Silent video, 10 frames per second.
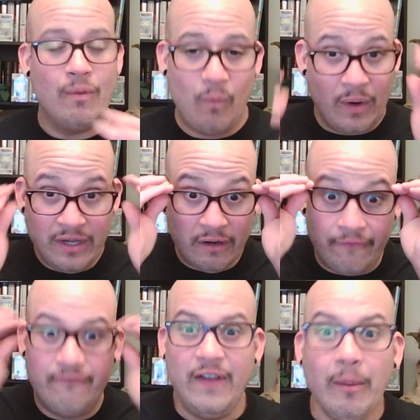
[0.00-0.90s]
When you're
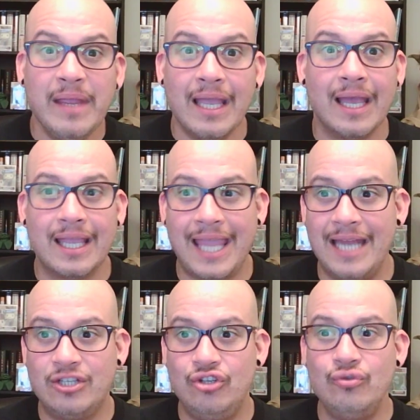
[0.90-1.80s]
filming it,
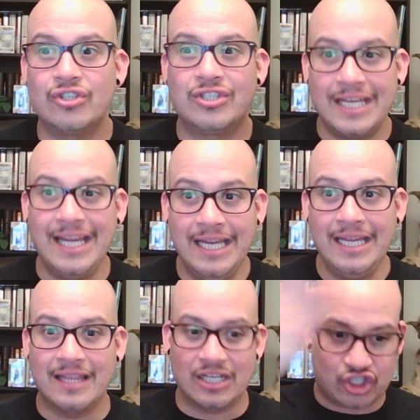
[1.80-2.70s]
can't you see
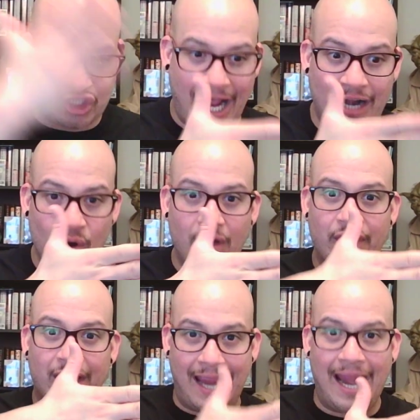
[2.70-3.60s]
the shadow of
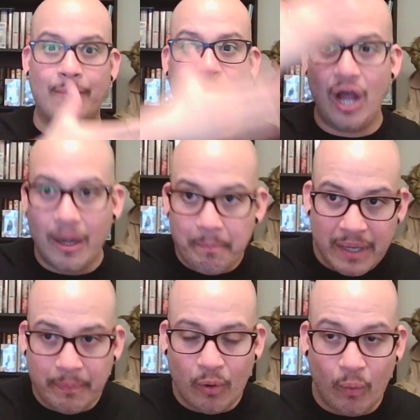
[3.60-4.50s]
the camera on
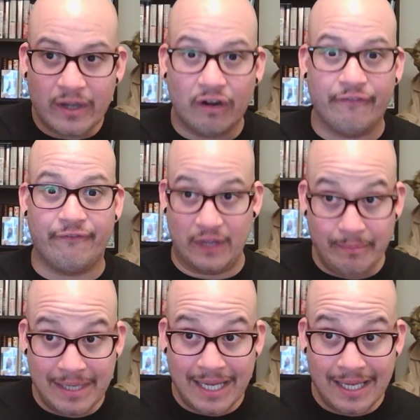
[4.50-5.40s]
people when you're
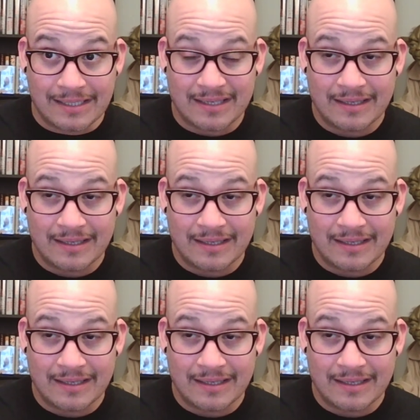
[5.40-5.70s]
filming it?